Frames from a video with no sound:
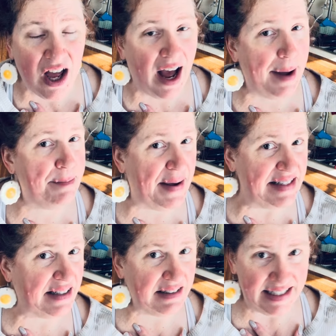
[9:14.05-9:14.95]
I'm
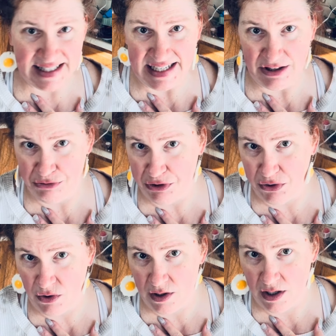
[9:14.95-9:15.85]
basically
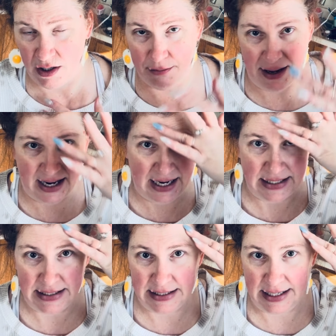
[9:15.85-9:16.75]
see-through,
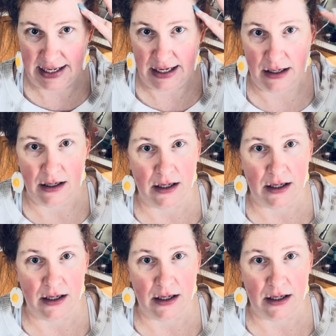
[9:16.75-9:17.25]
mayonnaise skin.